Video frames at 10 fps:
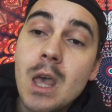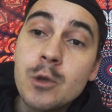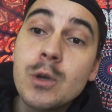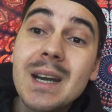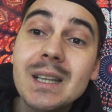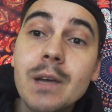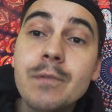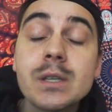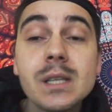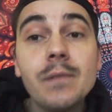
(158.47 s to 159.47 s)
you gotta
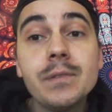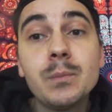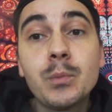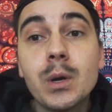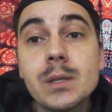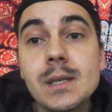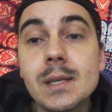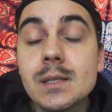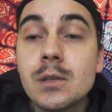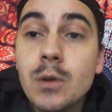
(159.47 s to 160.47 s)
love yourself in the process.